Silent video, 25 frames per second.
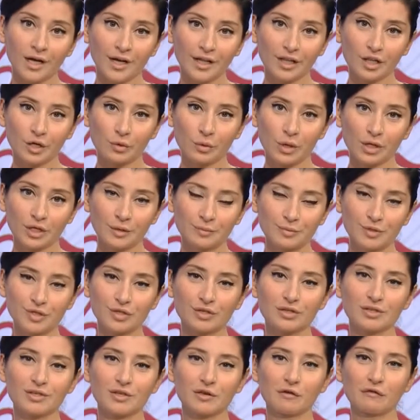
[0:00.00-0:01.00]
Hello, welcome
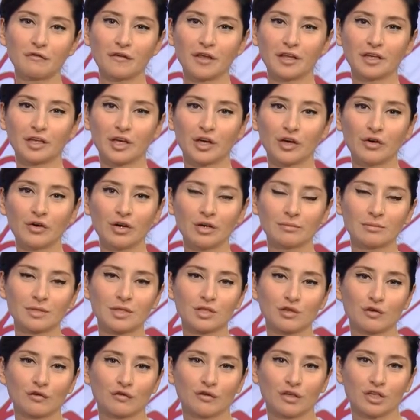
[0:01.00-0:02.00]
to Sophie & Co. I'm
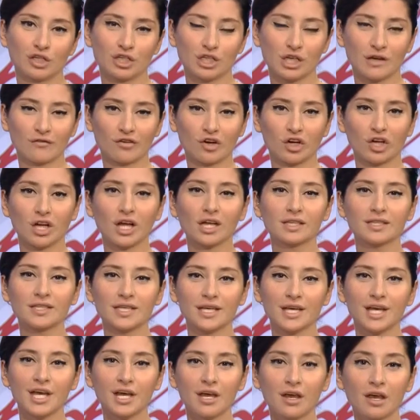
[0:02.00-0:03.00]
Sophie
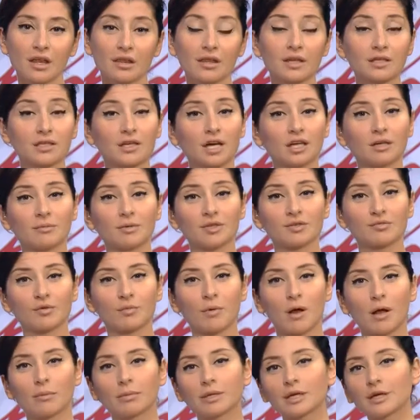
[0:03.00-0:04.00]
Shevardnadze. The Autonomous
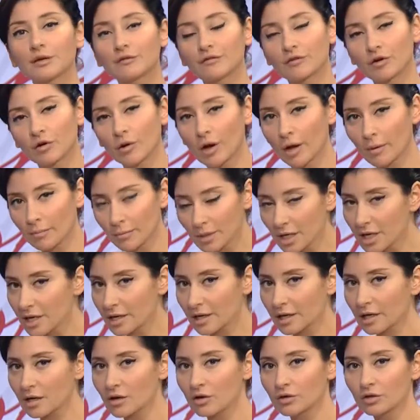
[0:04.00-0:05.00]
Republic of
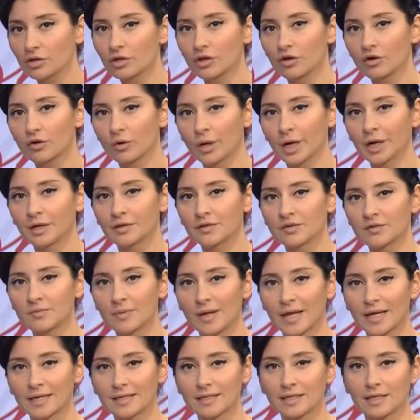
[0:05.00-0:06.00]
Crimea on Ukraine's
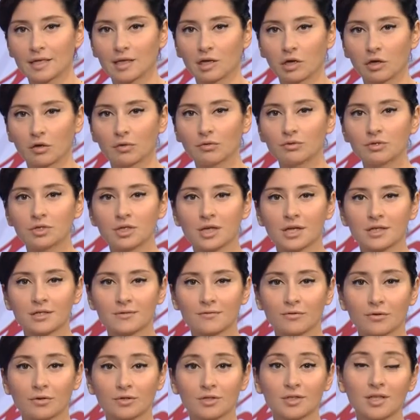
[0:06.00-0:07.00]
Black Sea coast has
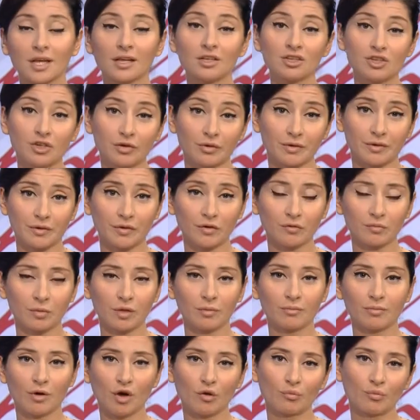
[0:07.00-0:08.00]
for centuries
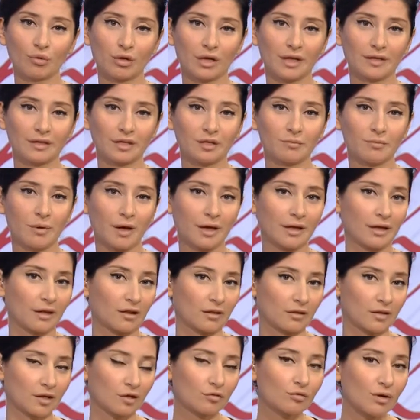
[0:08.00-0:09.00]
been populated by
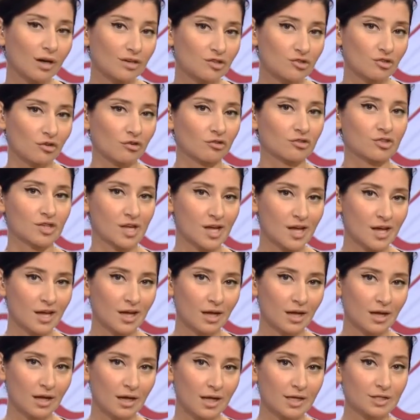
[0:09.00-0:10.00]
ethnic Russians.
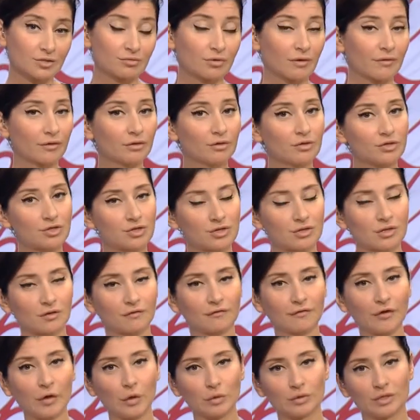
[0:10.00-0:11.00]
As the revolution
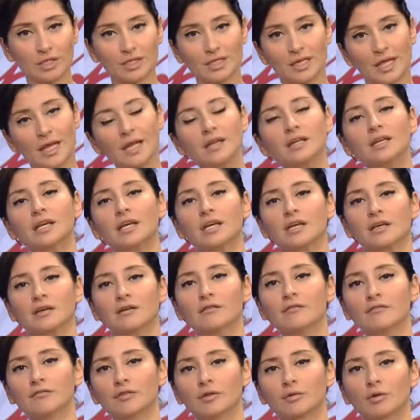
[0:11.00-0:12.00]
unfolded in
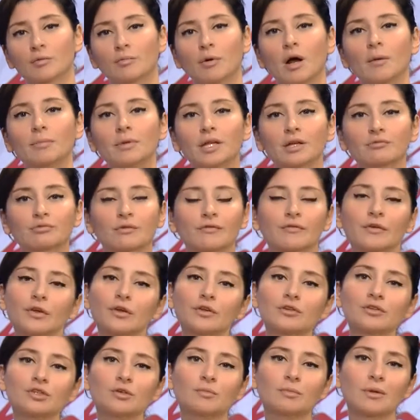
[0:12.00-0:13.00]
Kiev, the republic
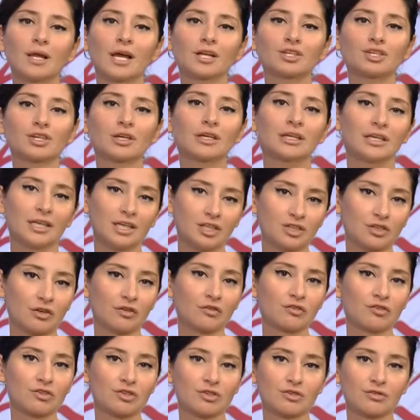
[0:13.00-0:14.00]
refused to pledge
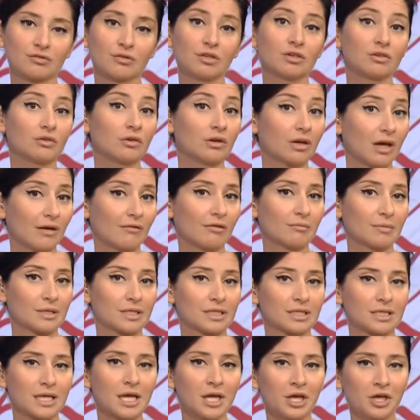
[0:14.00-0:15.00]
allegiance to the new
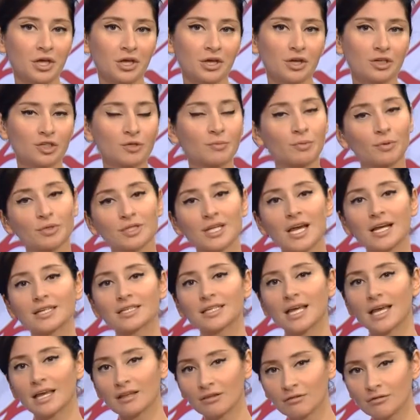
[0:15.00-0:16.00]
government. To
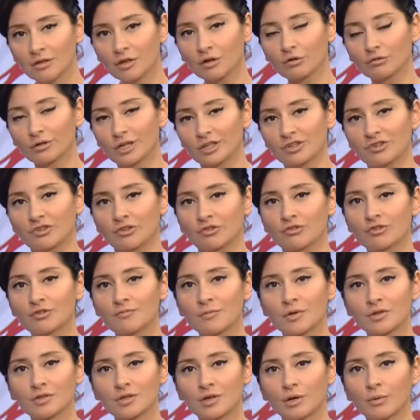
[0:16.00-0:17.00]
protect ethnic Russians,
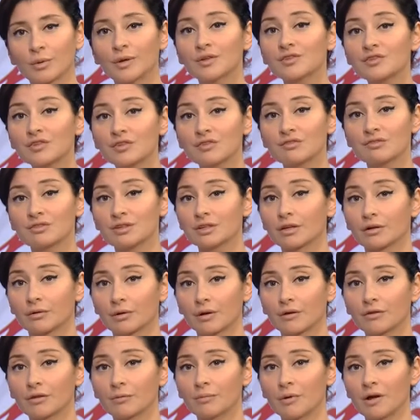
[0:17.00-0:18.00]
Moscow is
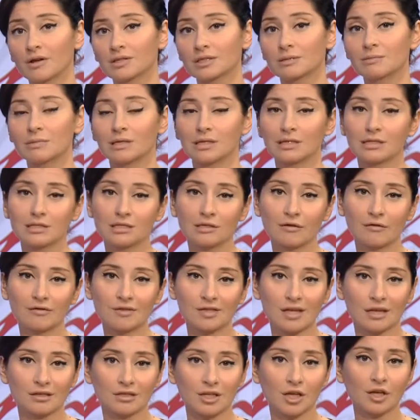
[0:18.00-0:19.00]
considering the possibility of
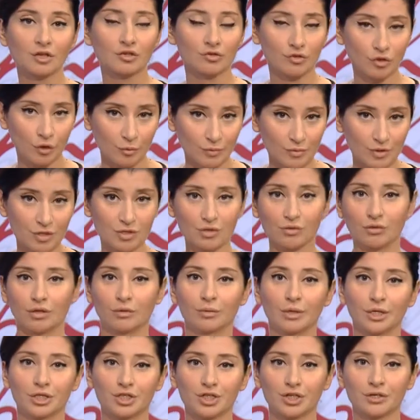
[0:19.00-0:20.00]
sending troops to the
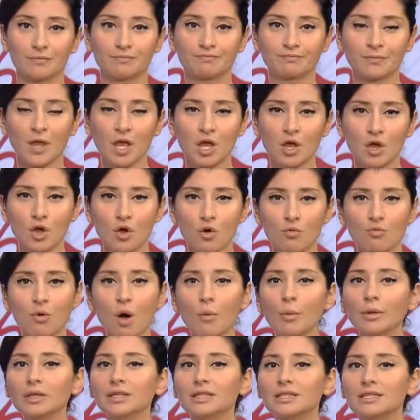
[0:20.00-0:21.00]
region.
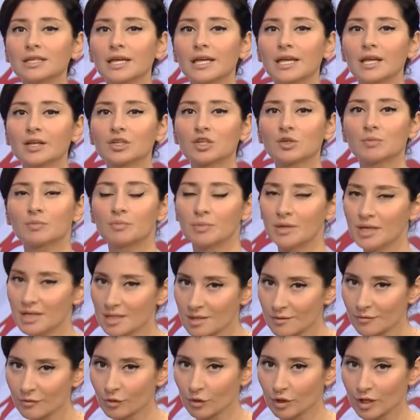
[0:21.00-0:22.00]
What will it take to
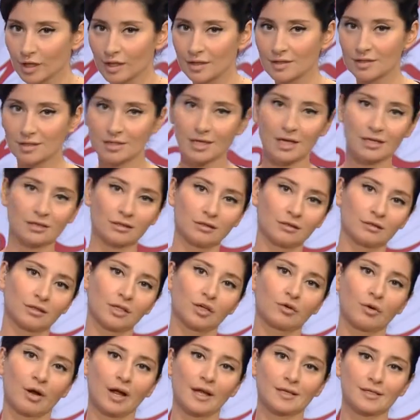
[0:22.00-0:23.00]
peacefully settle the
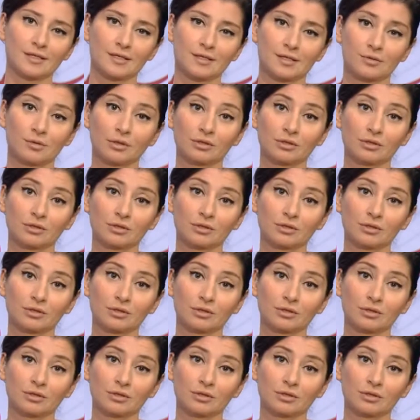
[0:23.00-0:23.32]
crisis?